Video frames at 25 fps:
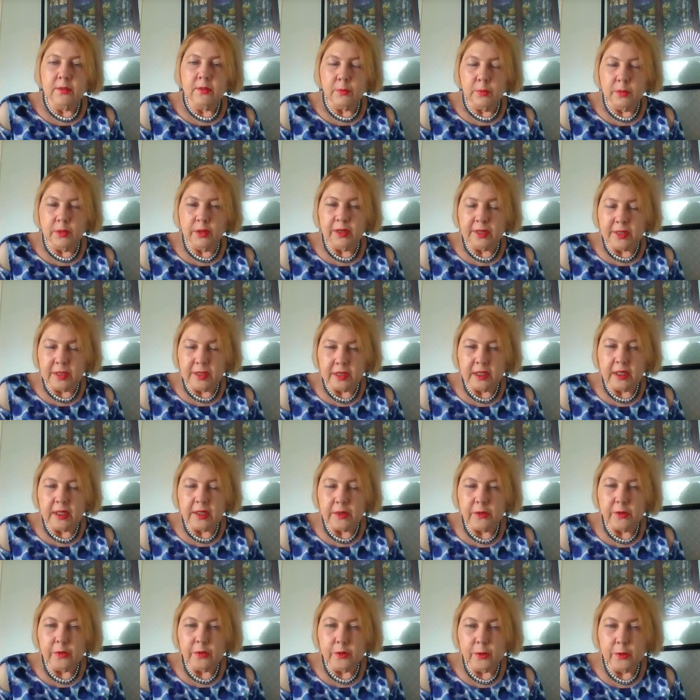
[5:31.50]
with
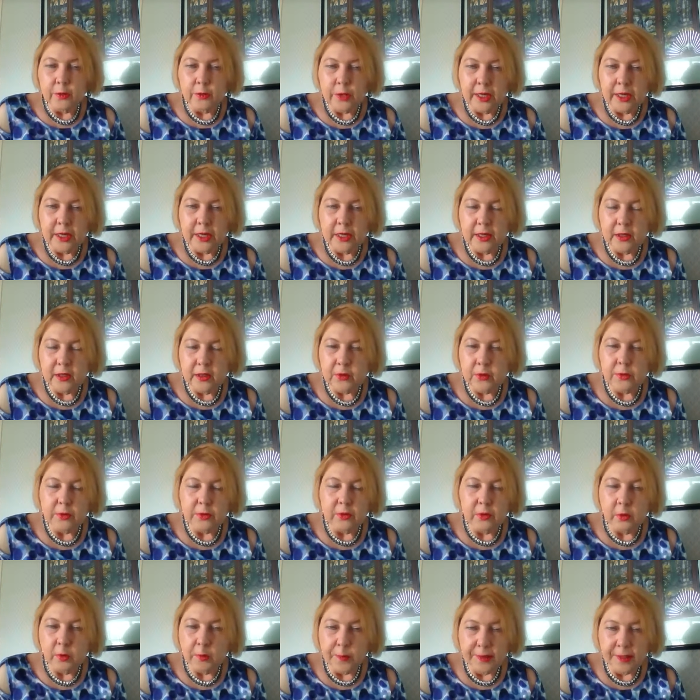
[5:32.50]
extended due dates with
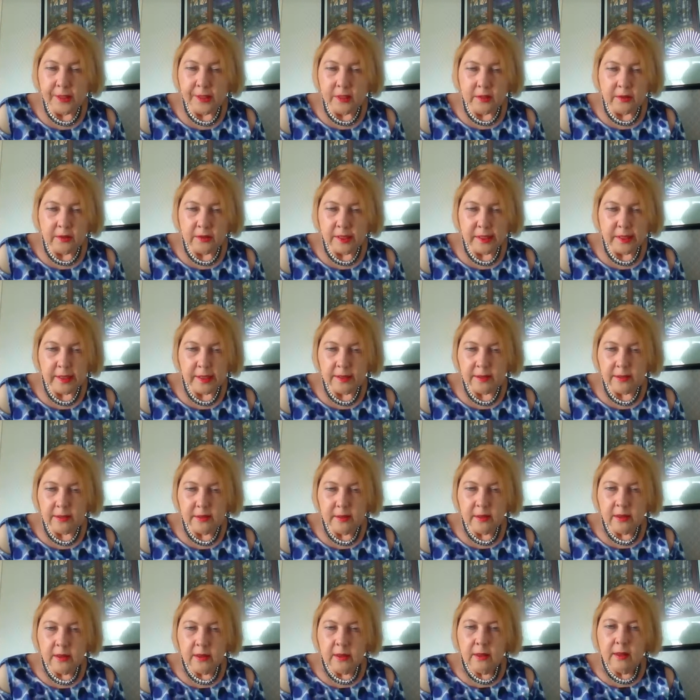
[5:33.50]
no
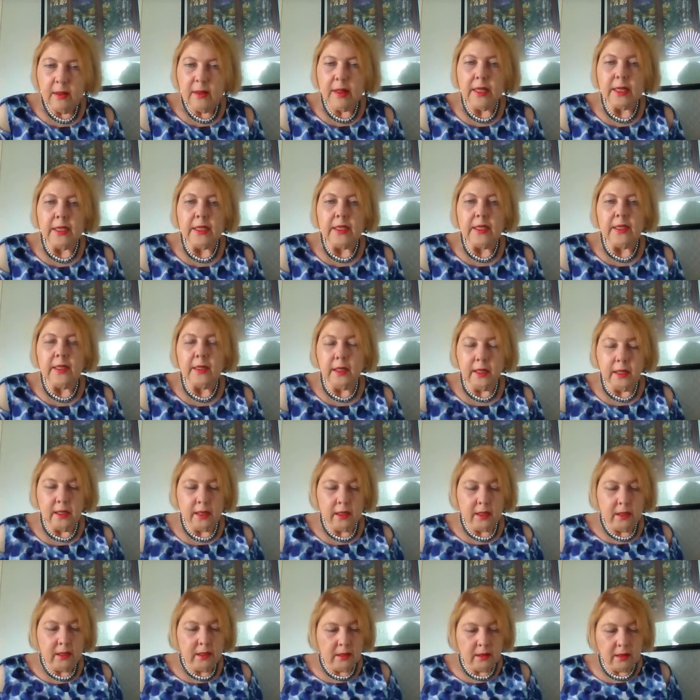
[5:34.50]
penalties. And
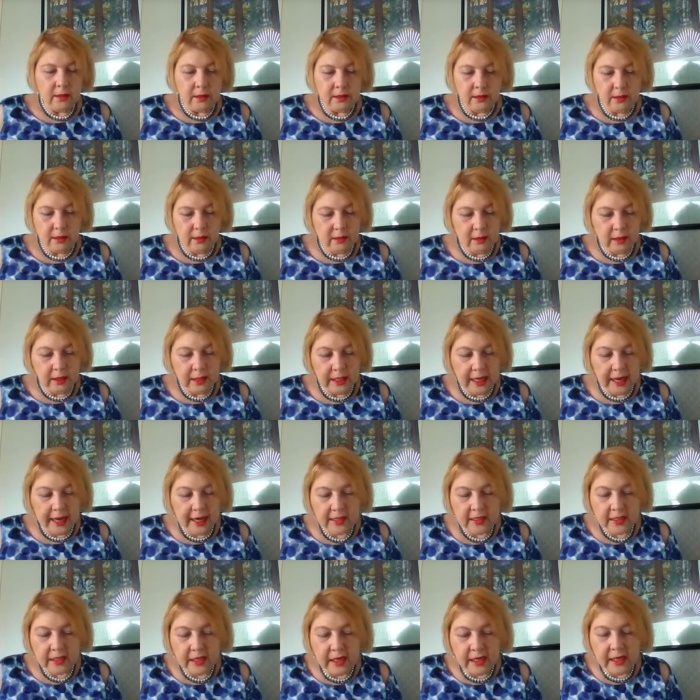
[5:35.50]
uh, the
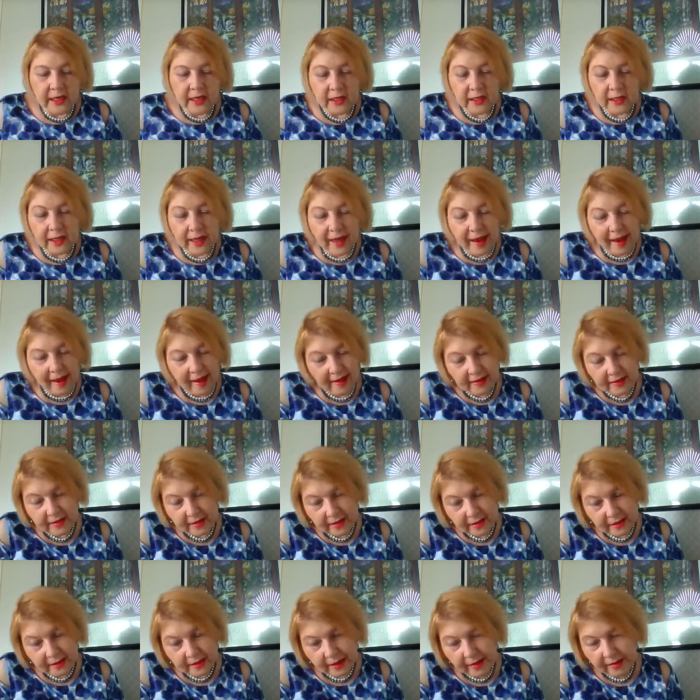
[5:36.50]
last day of
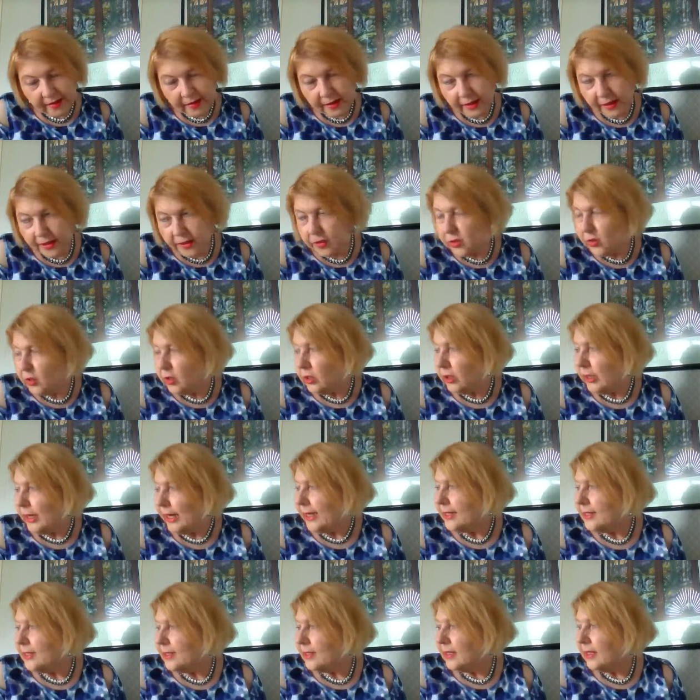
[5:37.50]
class, I think, is
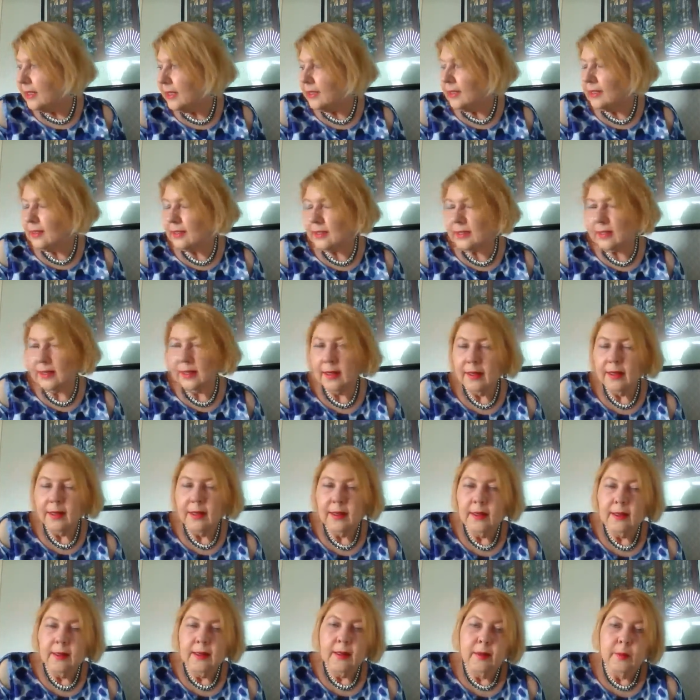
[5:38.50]
July 6th.
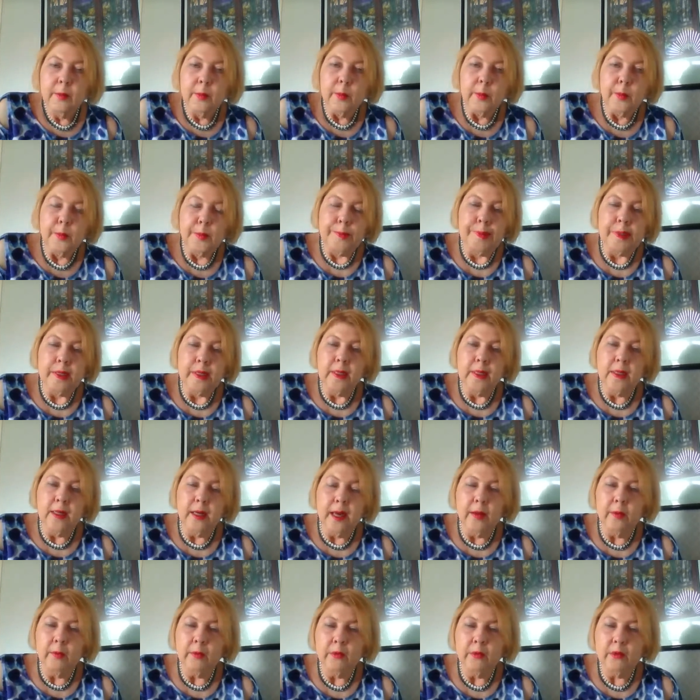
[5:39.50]
But
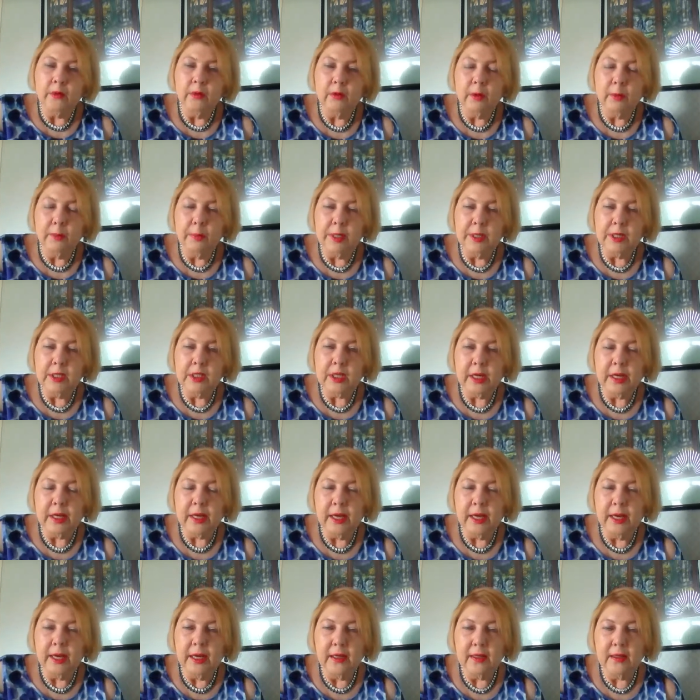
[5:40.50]
I will do the best I
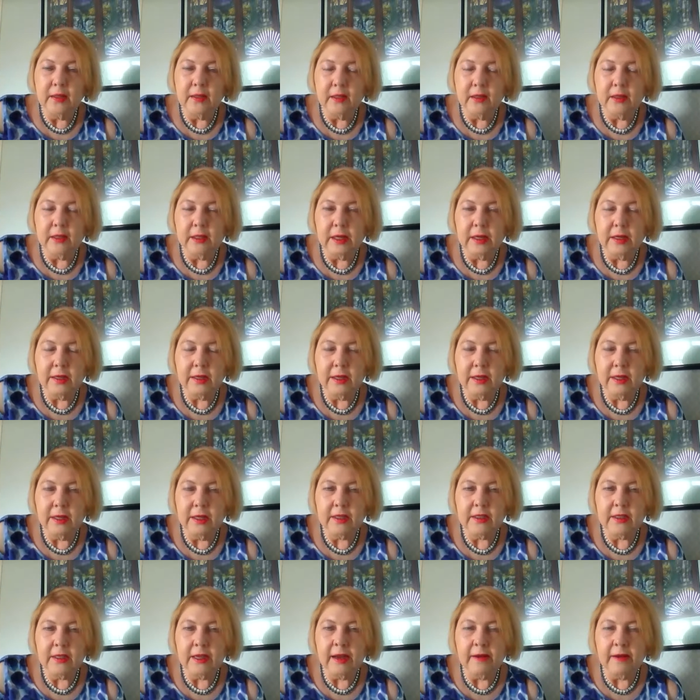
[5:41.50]
can to take
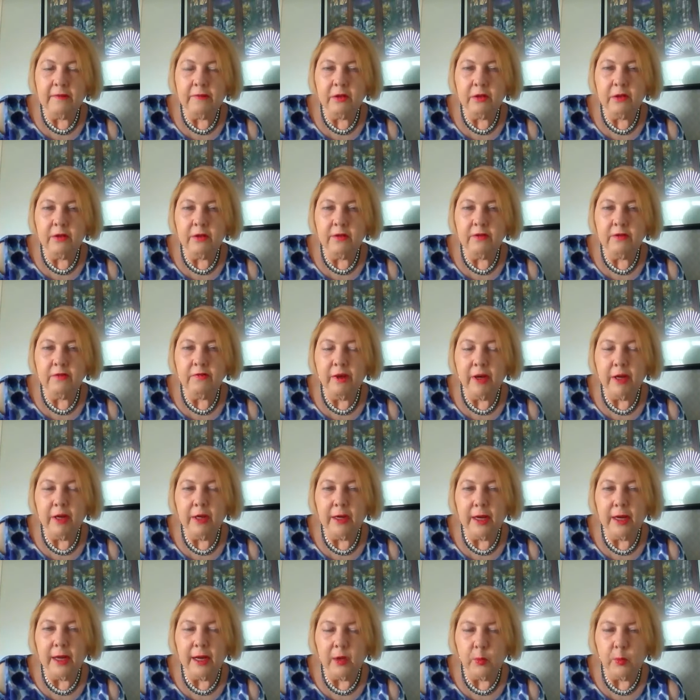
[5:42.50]
things after and
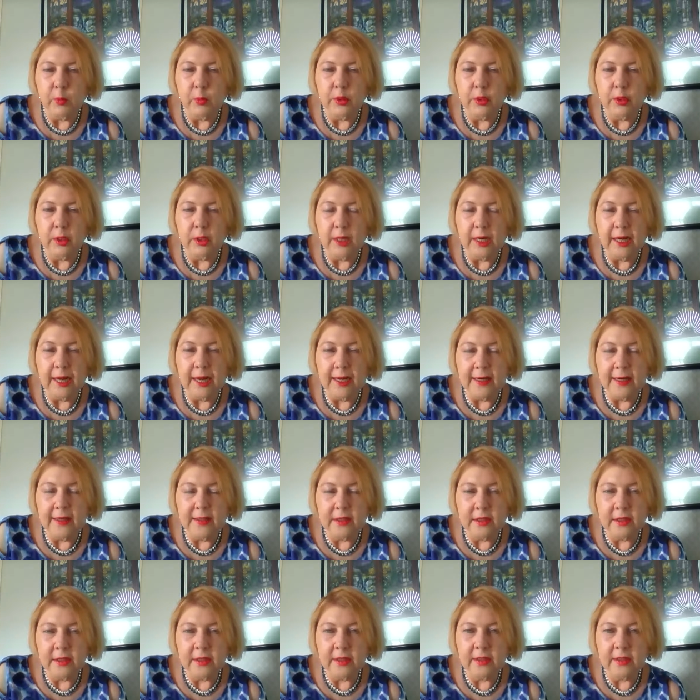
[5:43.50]
find out when the
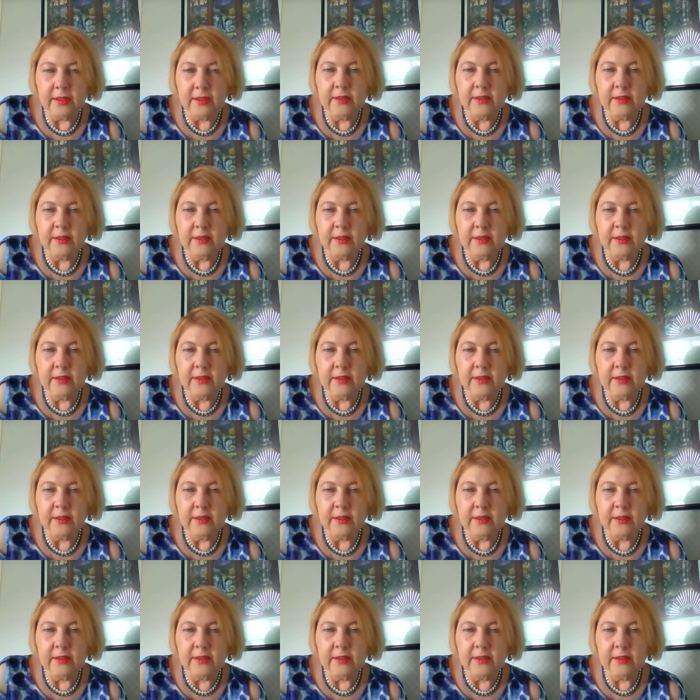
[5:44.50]
last